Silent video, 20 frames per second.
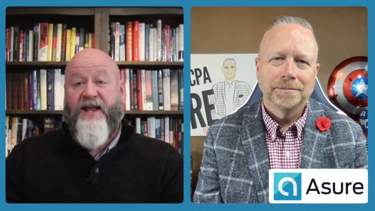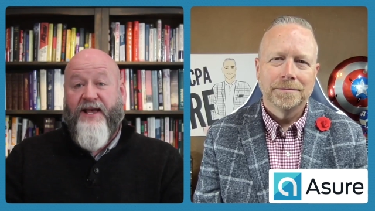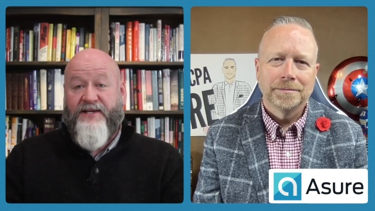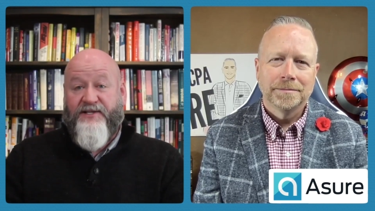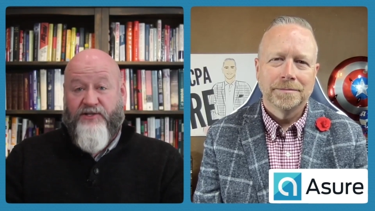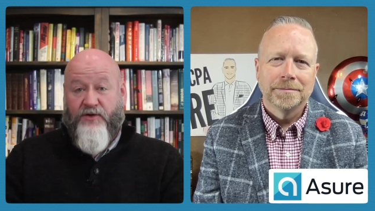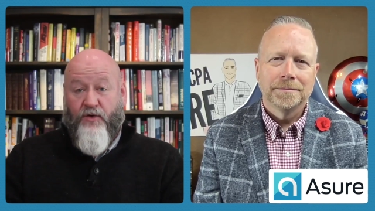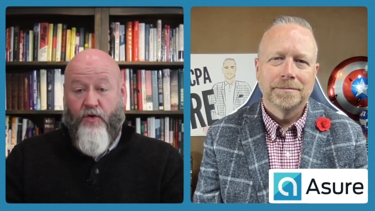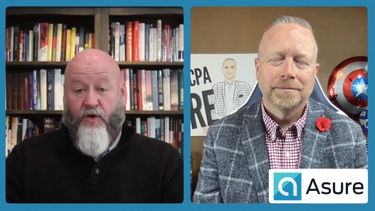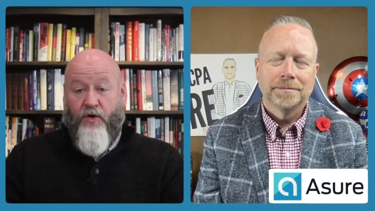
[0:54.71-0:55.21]

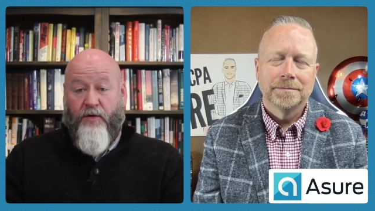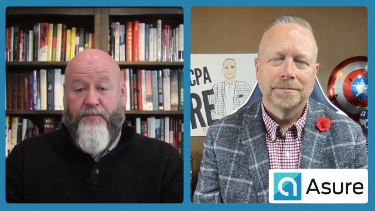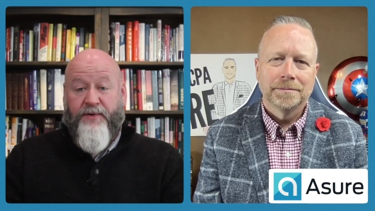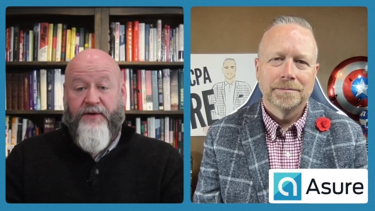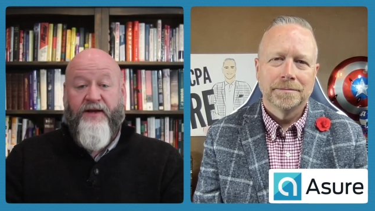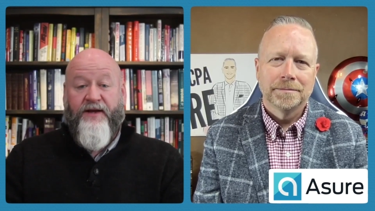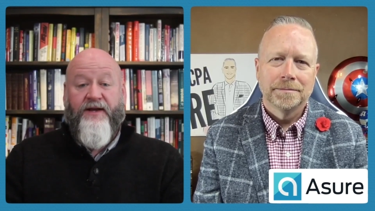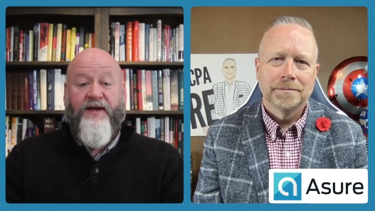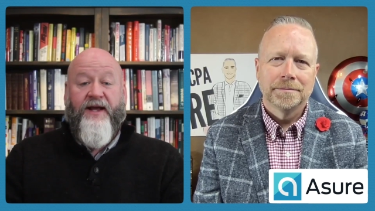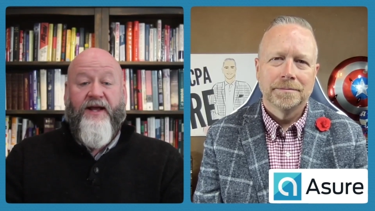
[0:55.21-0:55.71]
Speaker 1: S Corp
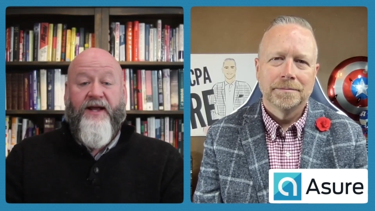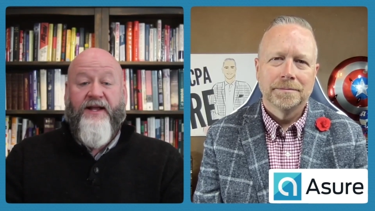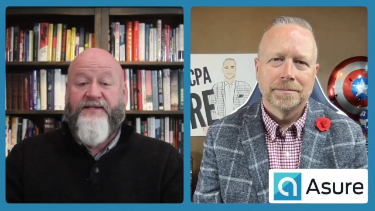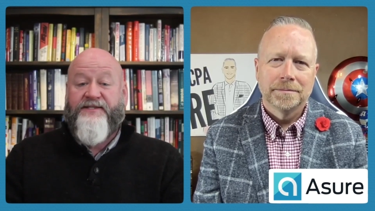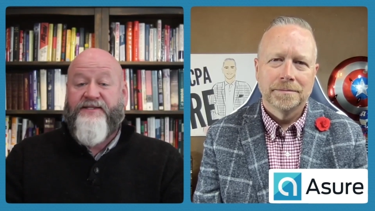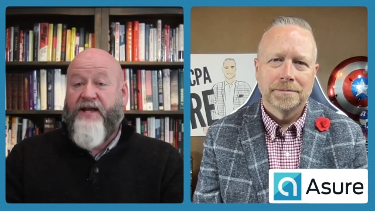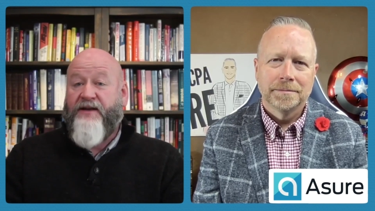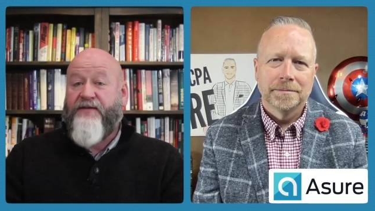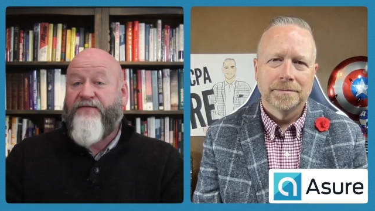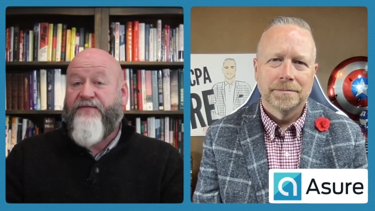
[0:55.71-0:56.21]

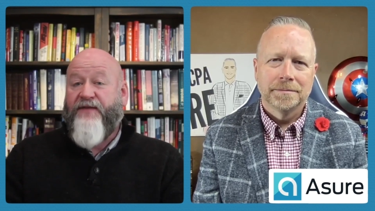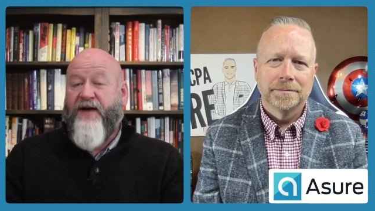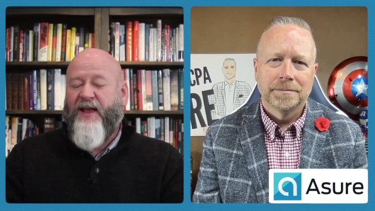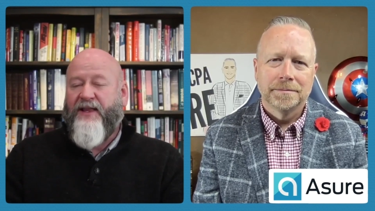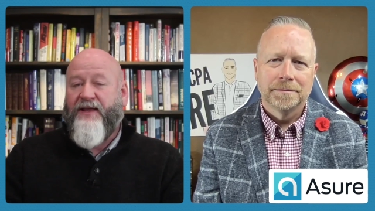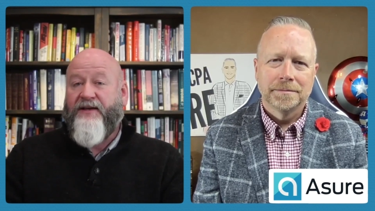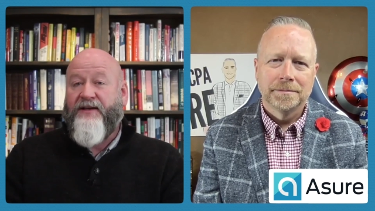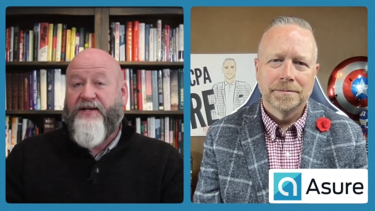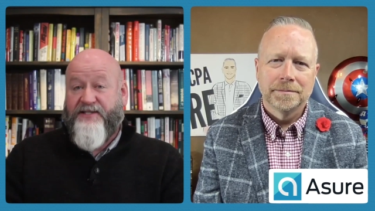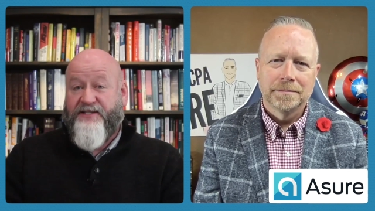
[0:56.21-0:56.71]
instead of
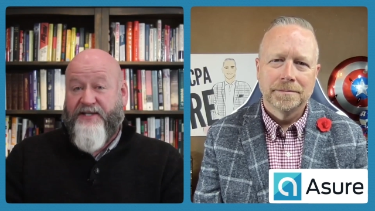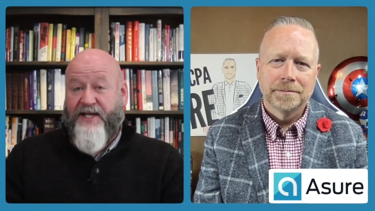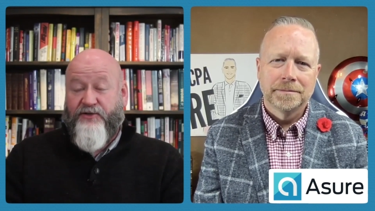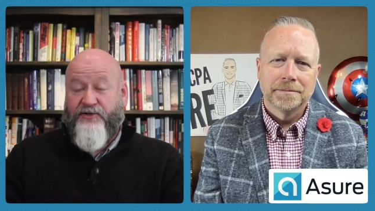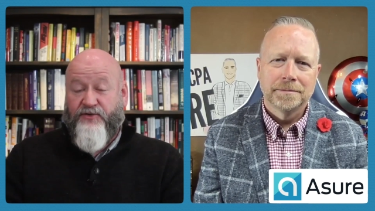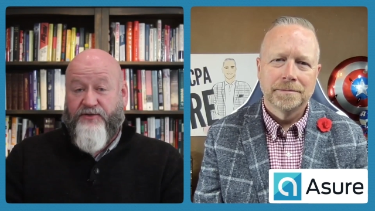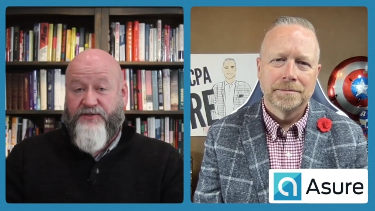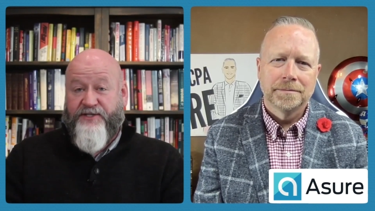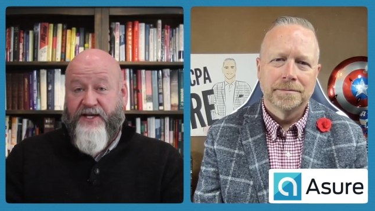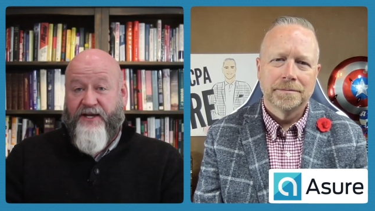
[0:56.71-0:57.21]
filing a
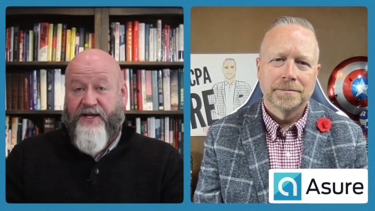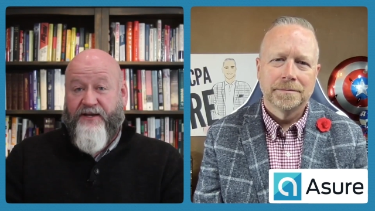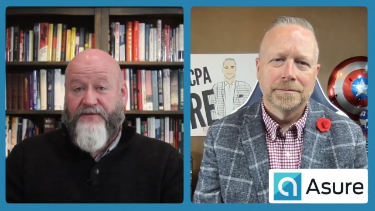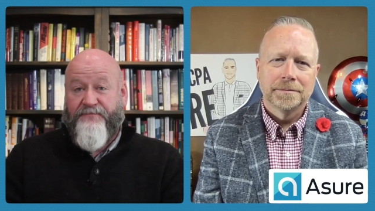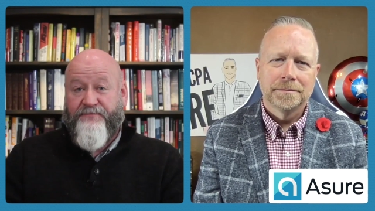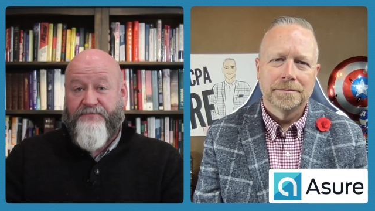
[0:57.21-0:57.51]
Schedule C.